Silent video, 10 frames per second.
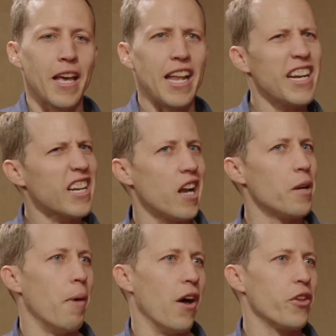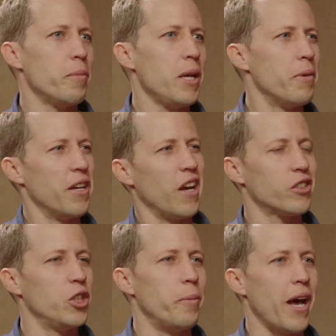and it kind of bothered me, but
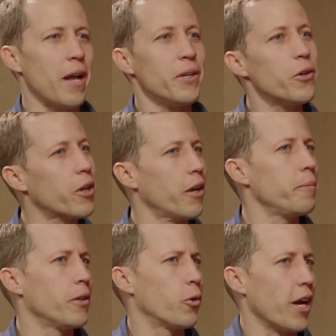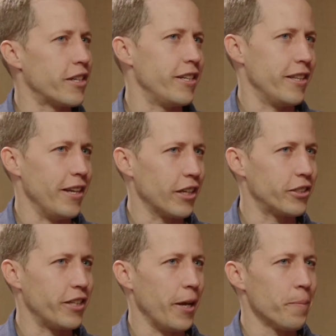not too bad. But you came and corrected it the
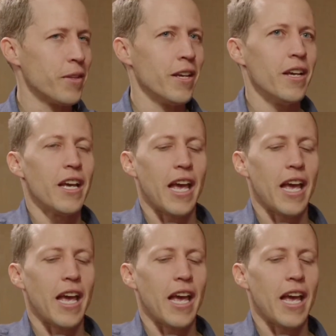next day. Yeah.